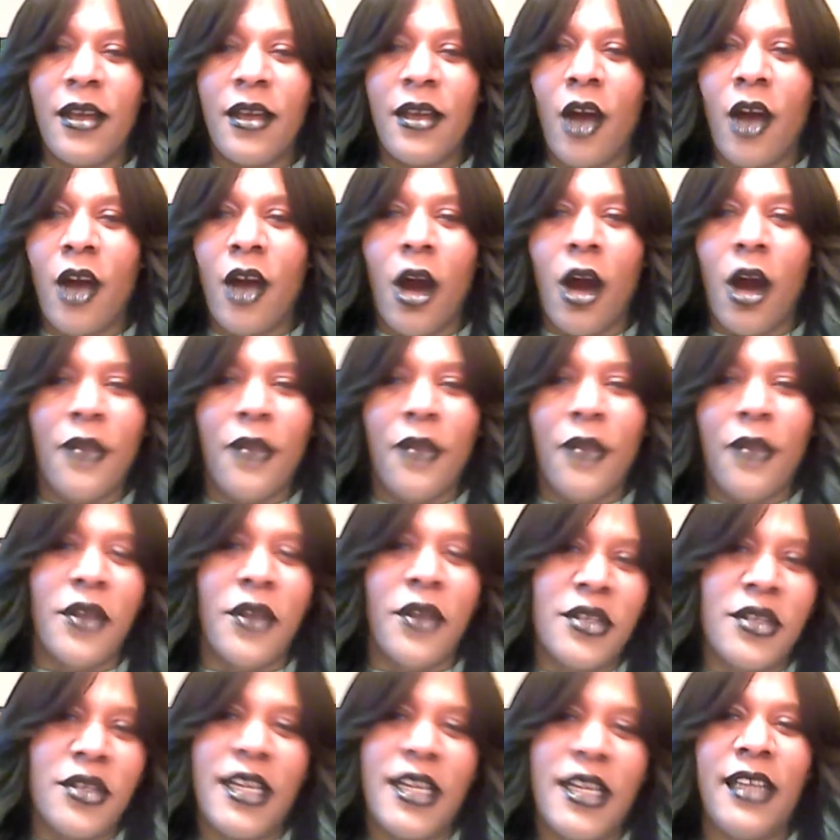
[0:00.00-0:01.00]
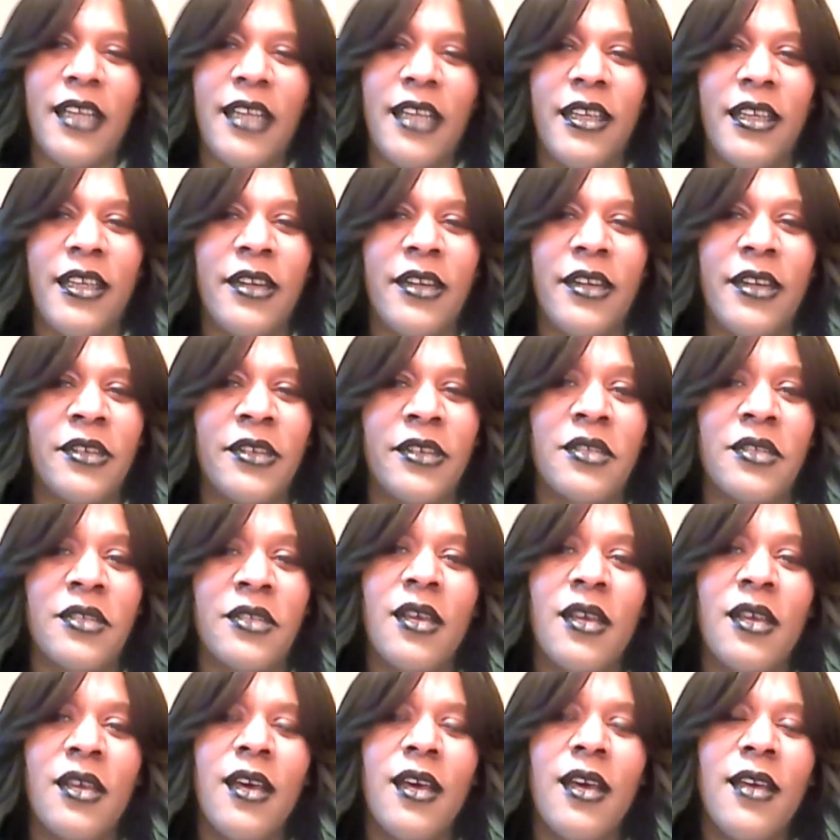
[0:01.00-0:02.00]
In all 13 years,
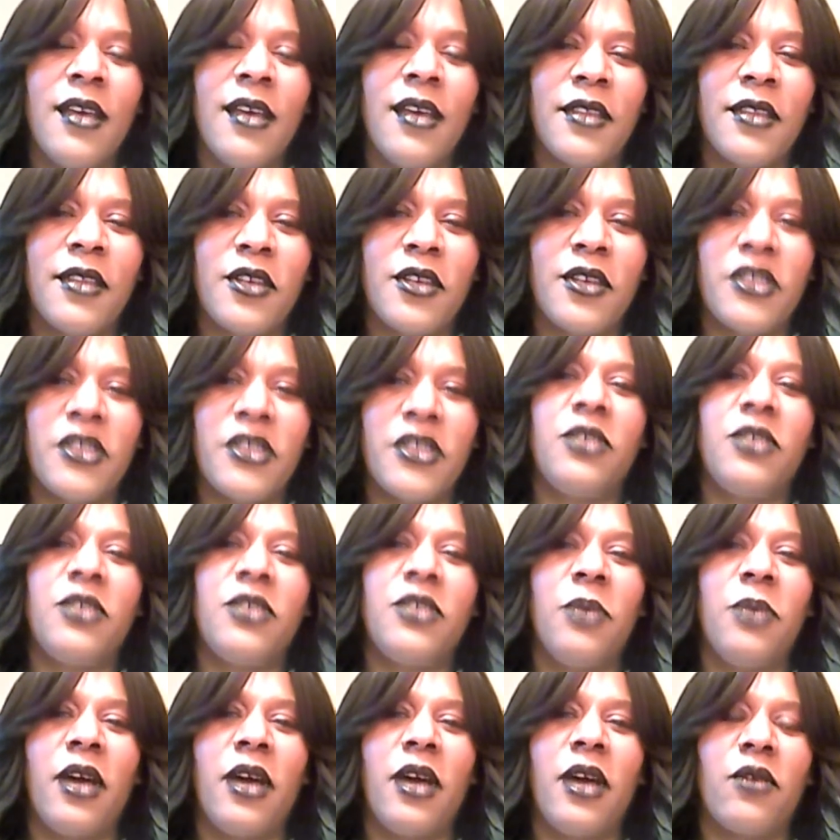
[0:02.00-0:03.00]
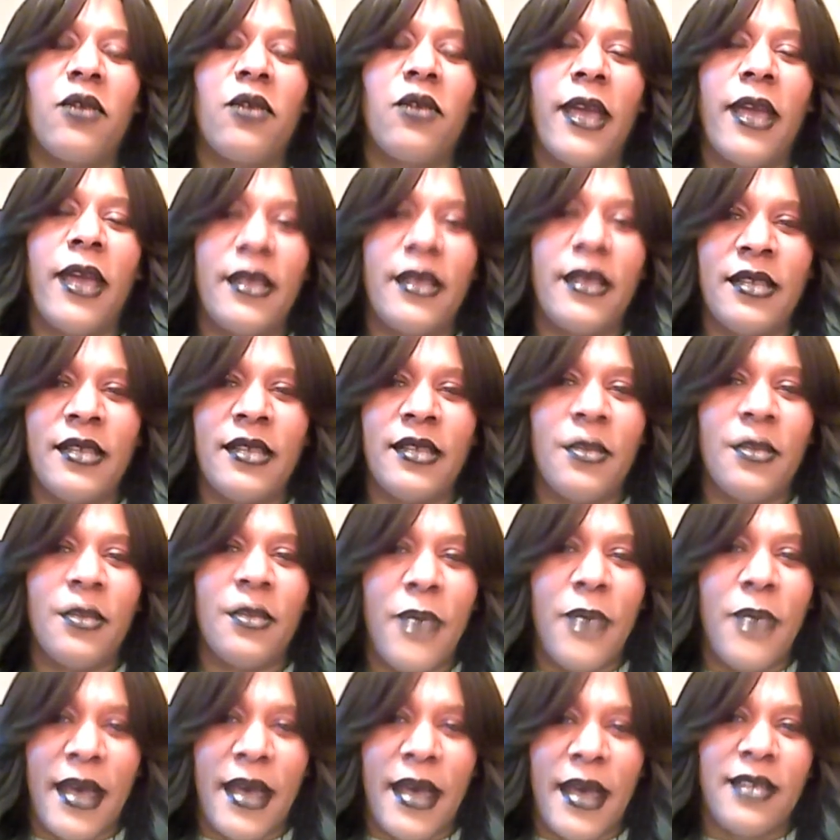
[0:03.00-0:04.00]
the Christian Bale rant is the
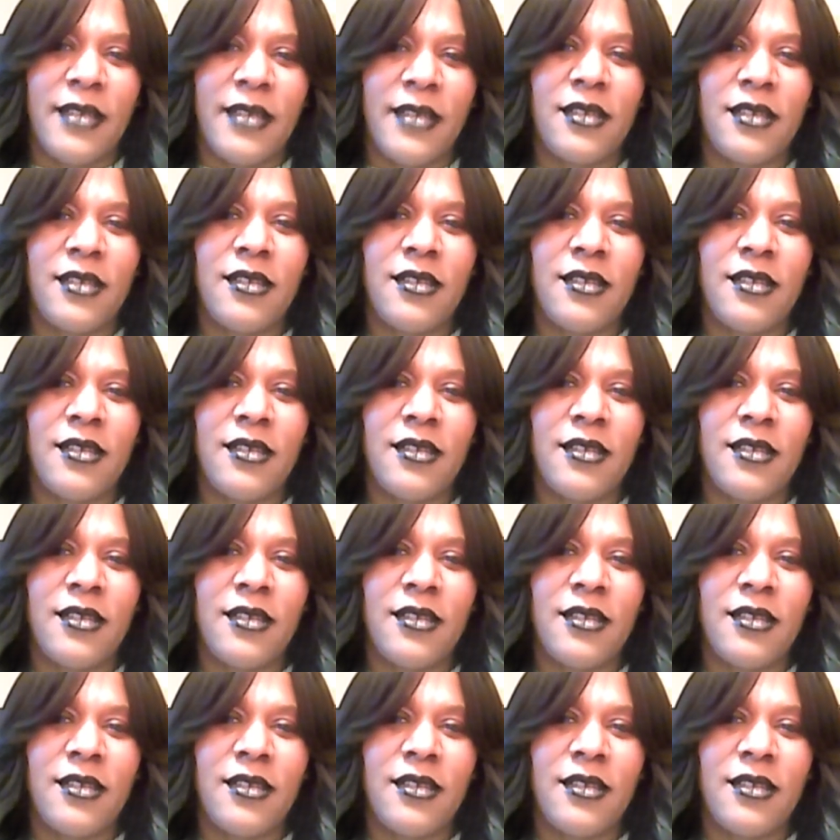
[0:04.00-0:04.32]
best.